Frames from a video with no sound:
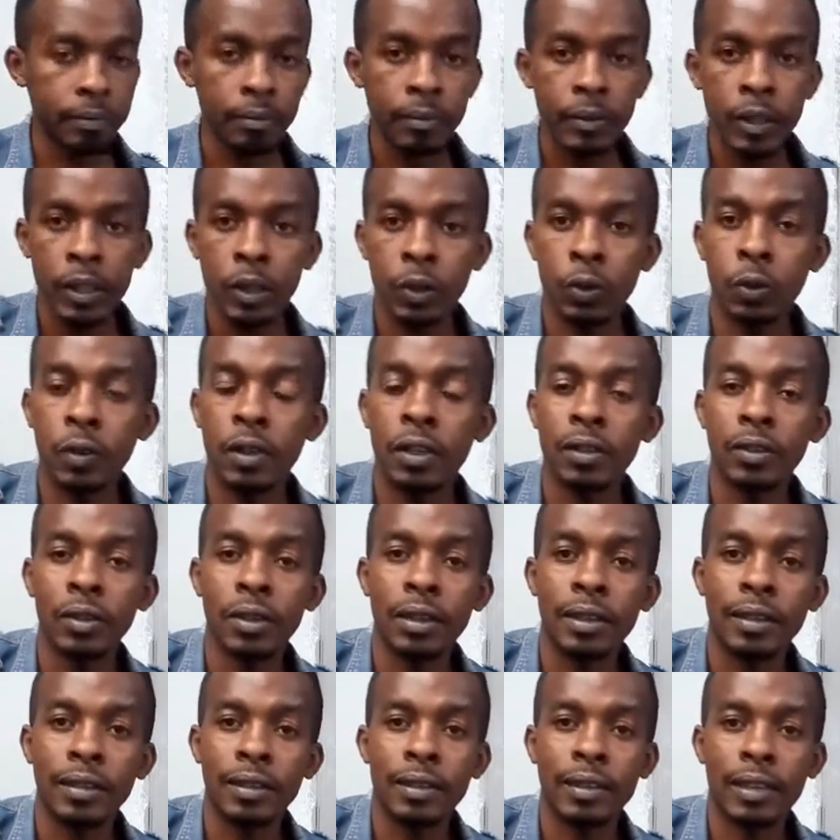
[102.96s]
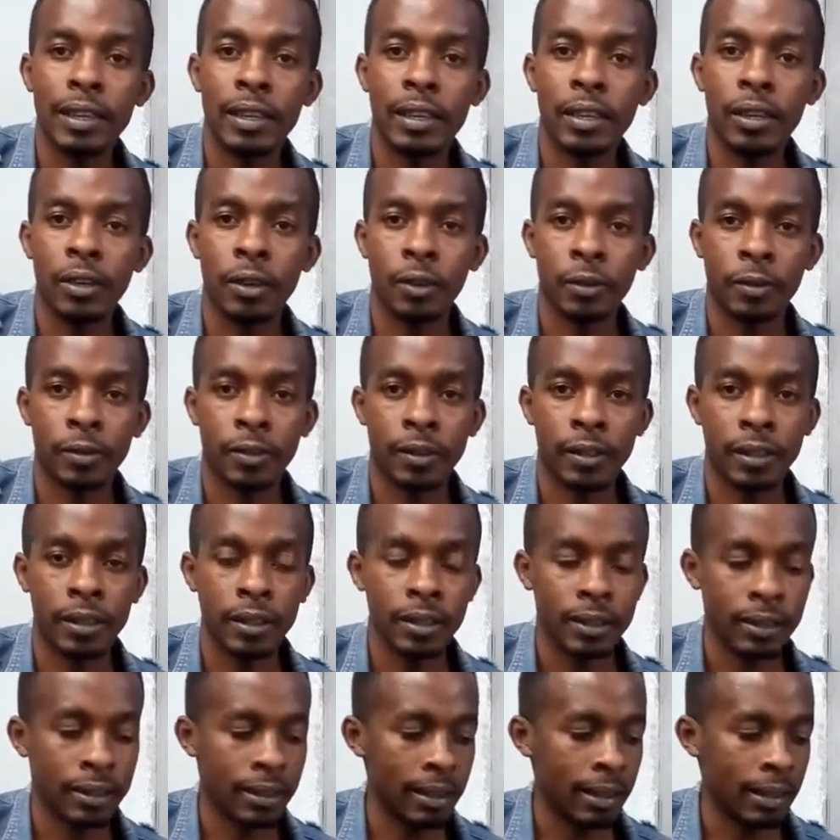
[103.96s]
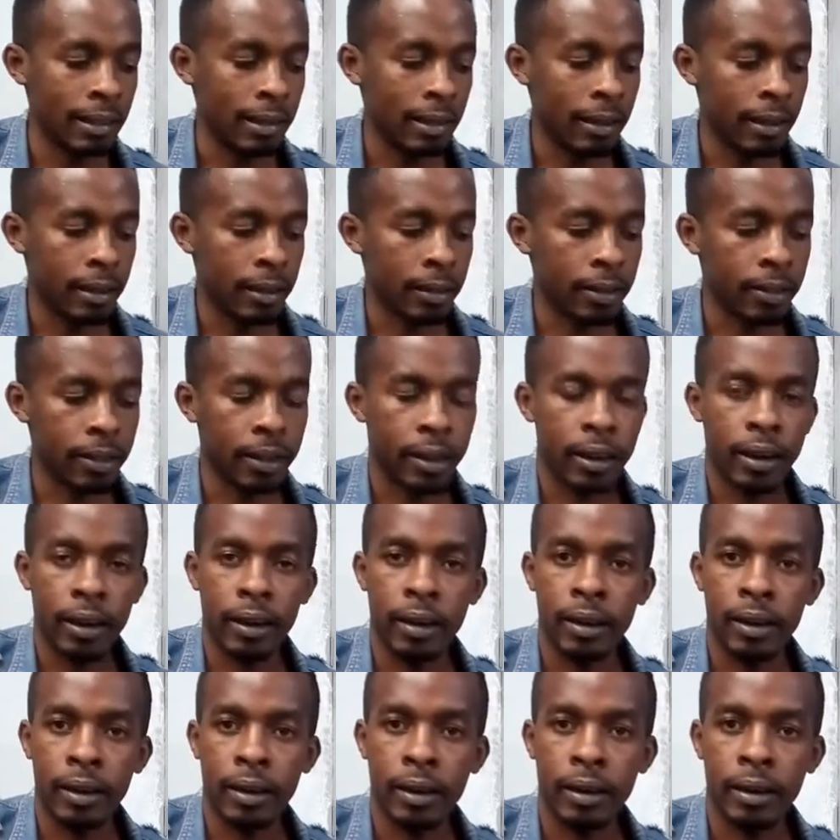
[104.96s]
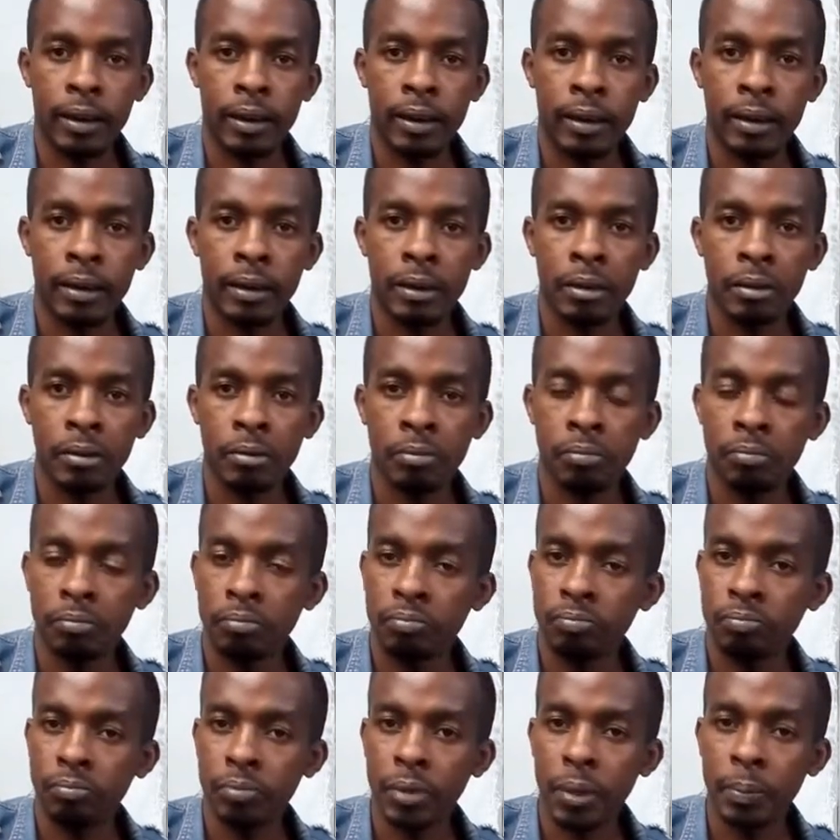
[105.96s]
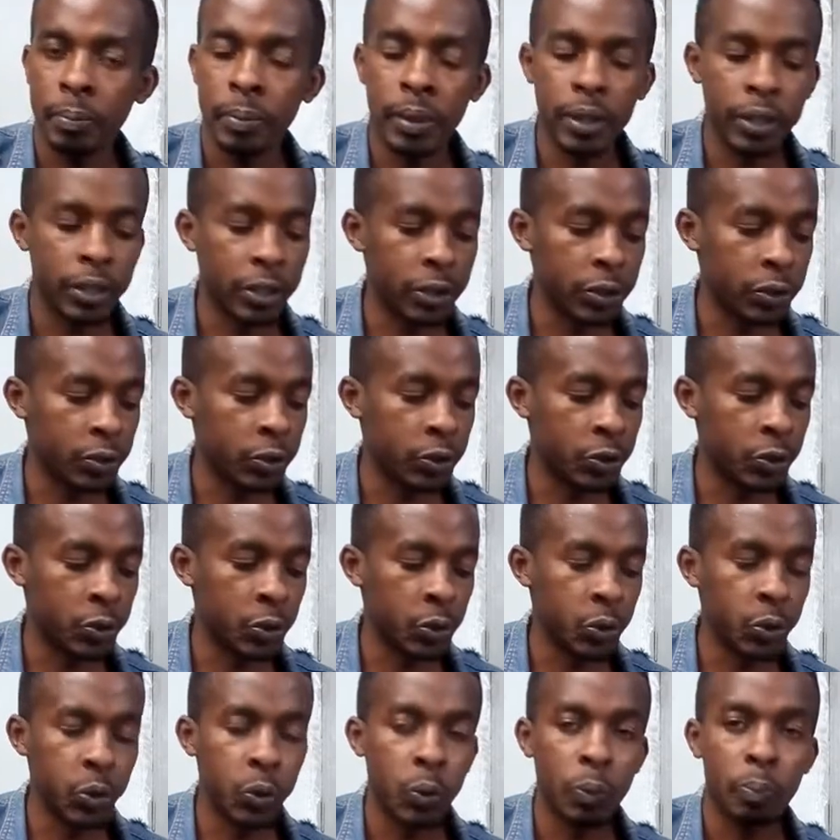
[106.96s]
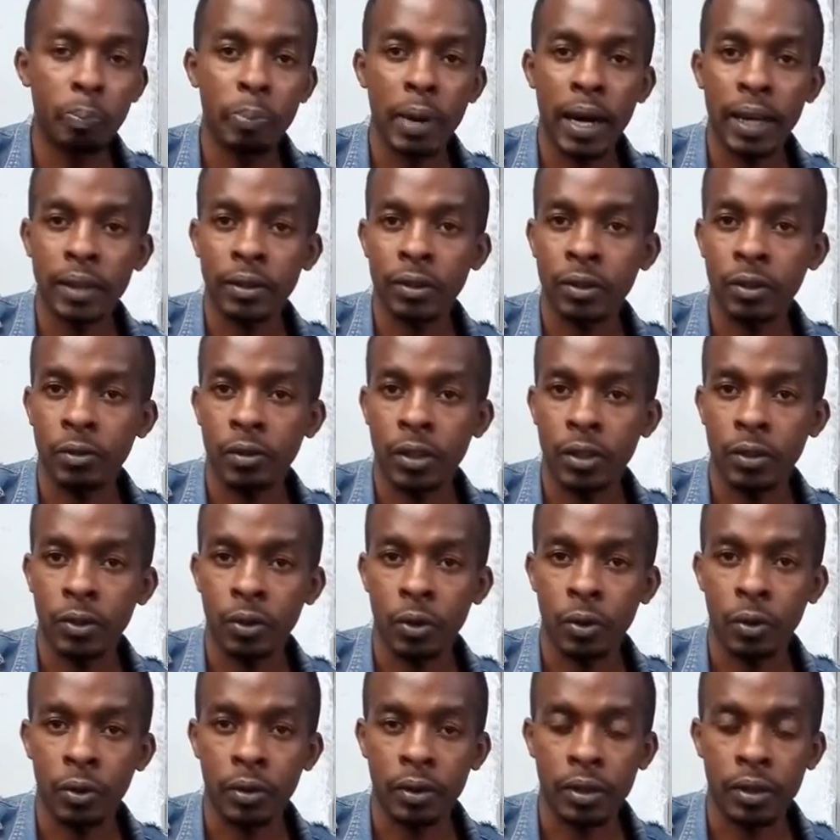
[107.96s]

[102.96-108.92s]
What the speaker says: So this song is in the key of C. There are maybe two parts of the song.